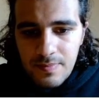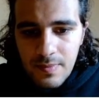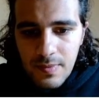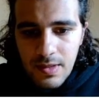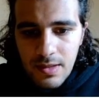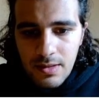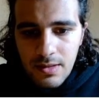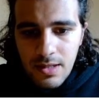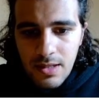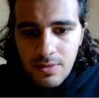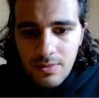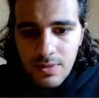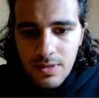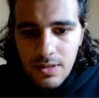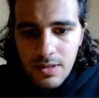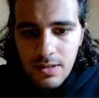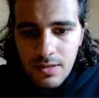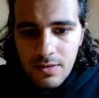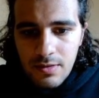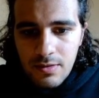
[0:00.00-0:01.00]
then we
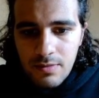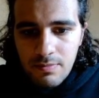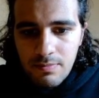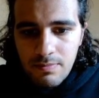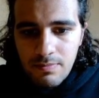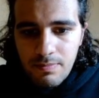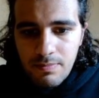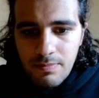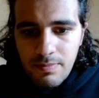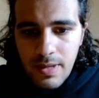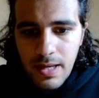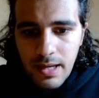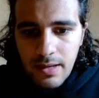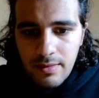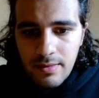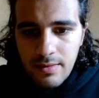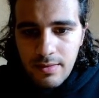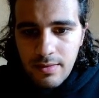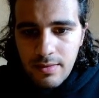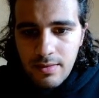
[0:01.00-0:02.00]

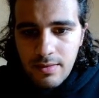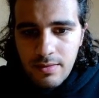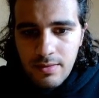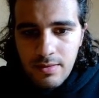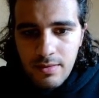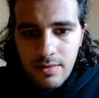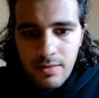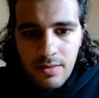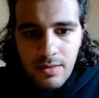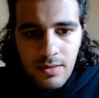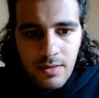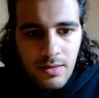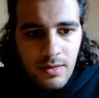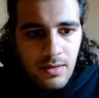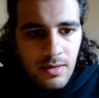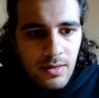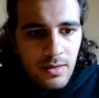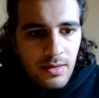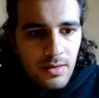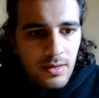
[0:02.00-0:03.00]
inspect
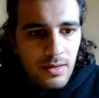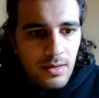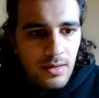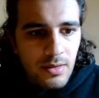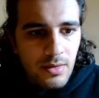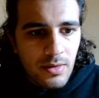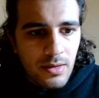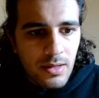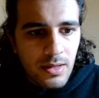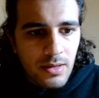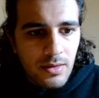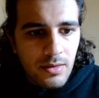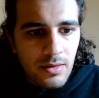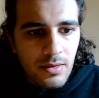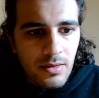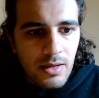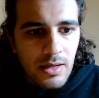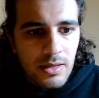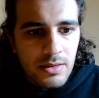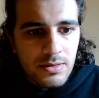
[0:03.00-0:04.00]
look at the
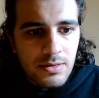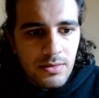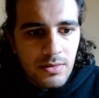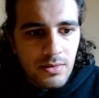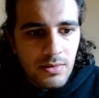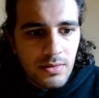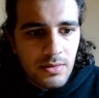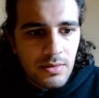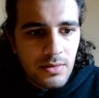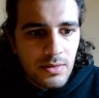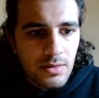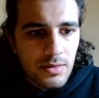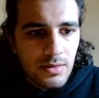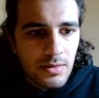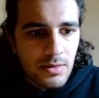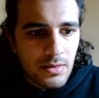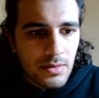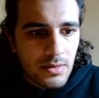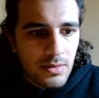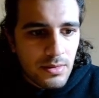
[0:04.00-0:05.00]
console
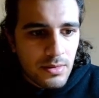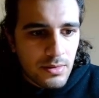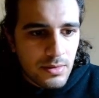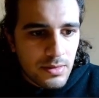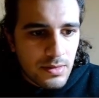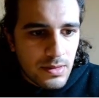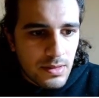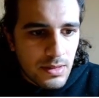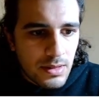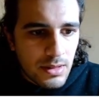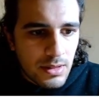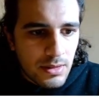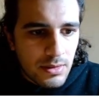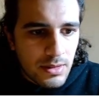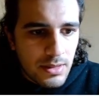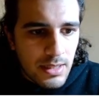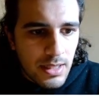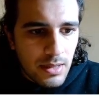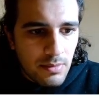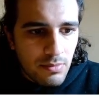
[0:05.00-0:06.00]
you see here
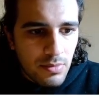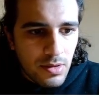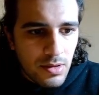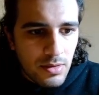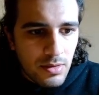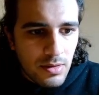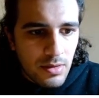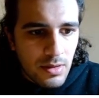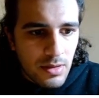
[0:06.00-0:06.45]
the output